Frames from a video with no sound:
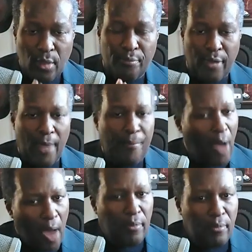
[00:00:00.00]
pro-
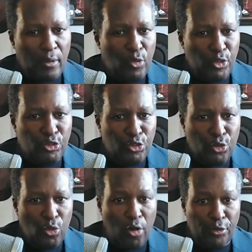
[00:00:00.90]
probably wouldn't
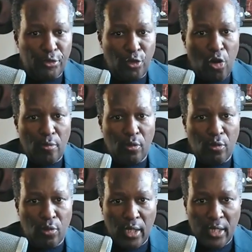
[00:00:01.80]
do on a normal
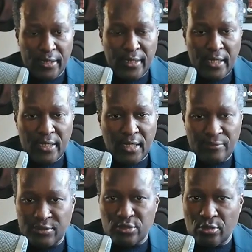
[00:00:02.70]
run. I'm
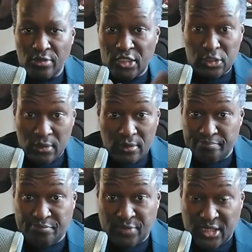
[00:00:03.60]
just want to ex-
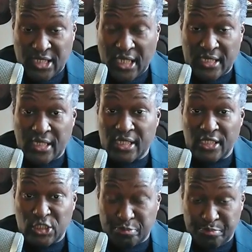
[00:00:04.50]
technically
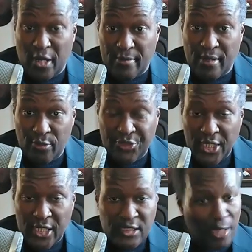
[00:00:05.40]
experiment with
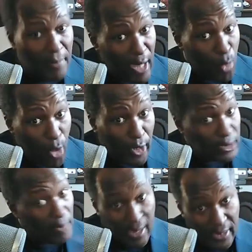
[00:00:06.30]
things. They may work,
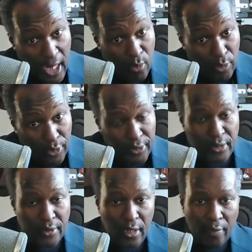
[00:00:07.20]
they may not work.
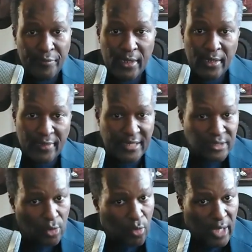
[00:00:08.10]
You know, that's
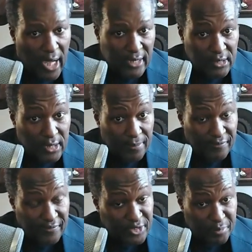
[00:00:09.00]
the whole concept
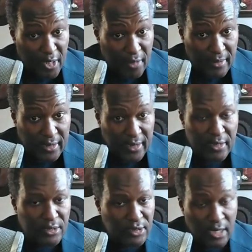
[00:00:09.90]
of experimenting
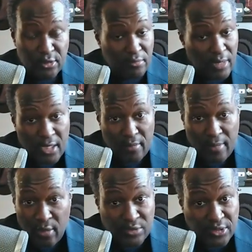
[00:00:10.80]
is that you may come
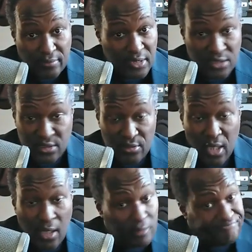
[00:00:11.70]
out with something that you
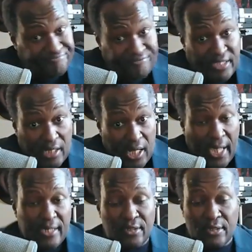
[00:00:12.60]
didn't
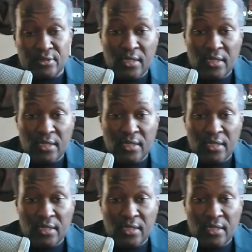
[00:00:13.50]
like. And